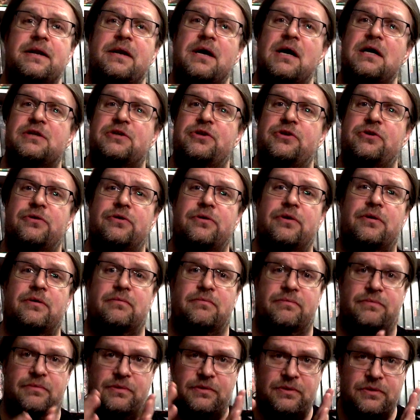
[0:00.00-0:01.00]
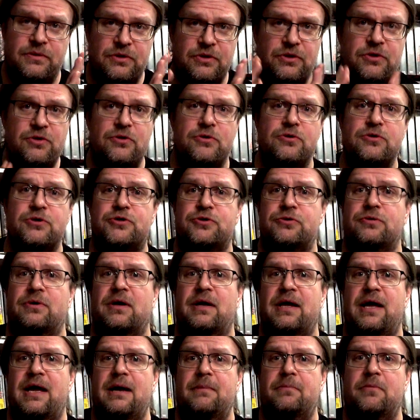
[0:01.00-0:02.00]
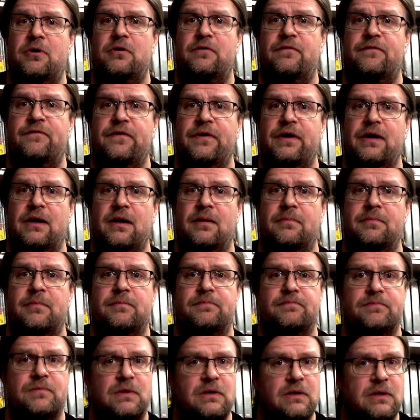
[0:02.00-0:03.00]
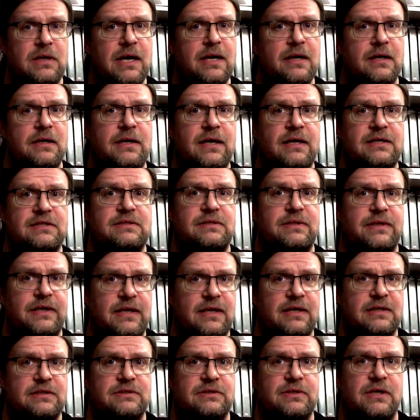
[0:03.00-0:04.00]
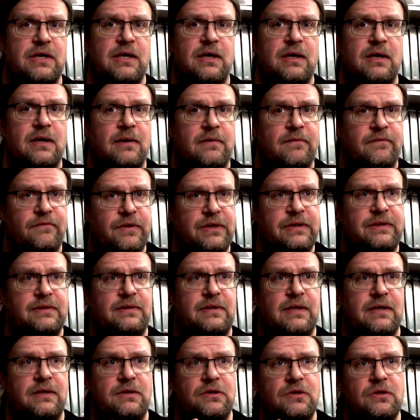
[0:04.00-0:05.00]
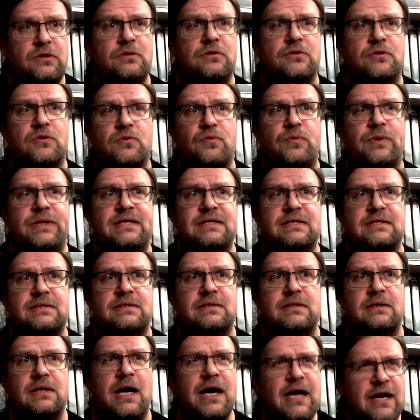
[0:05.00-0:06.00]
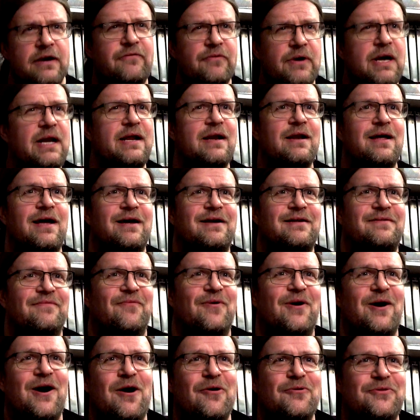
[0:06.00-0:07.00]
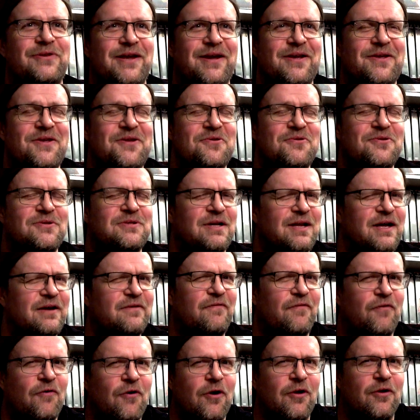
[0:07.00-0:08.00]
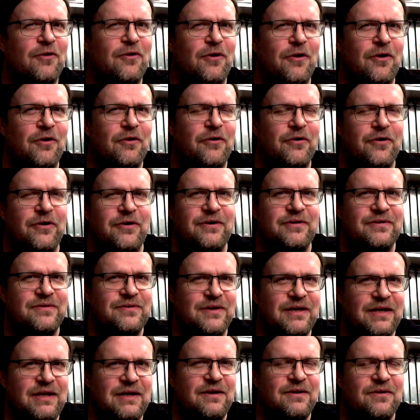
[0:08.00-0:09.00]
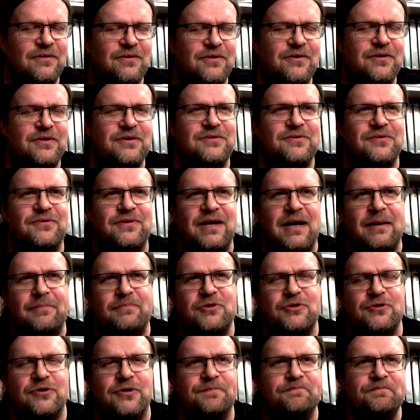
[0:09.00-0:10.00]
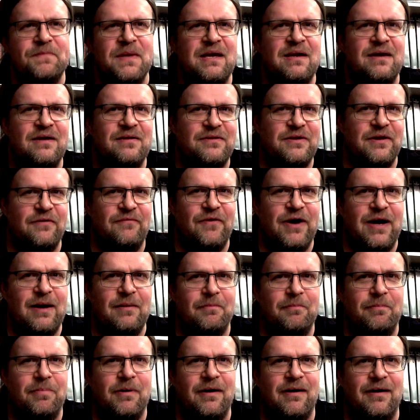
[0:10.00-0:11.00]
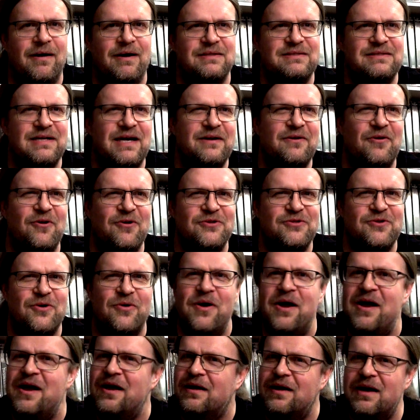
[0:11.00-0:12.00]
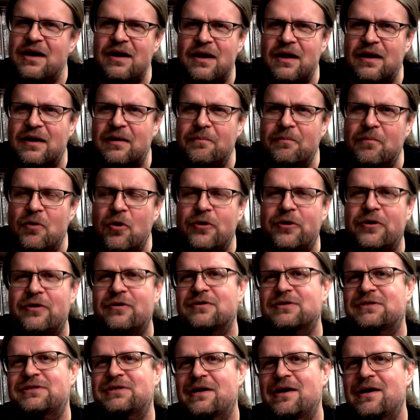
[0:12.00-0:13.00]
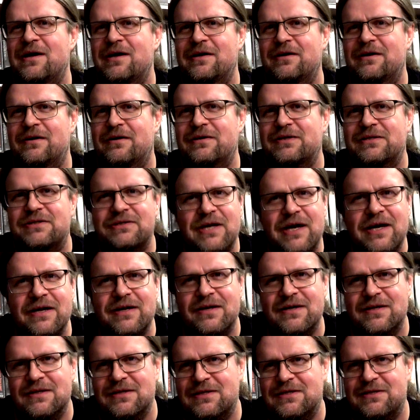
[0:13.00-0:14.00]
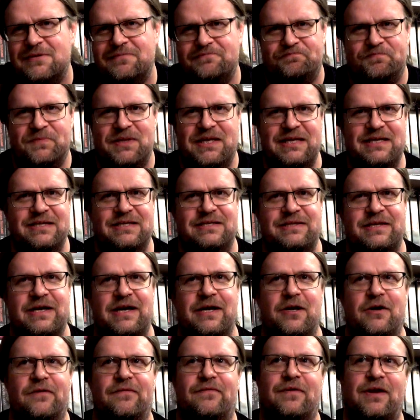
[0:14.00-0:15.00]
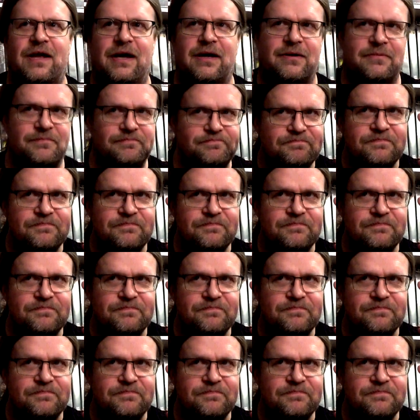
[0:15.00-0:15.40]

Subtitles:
not your usual Hammer film. Kind of does things with the new twist. I really like how they use like folklore in order to capture the vampires, and also kind of like a modern science instead of like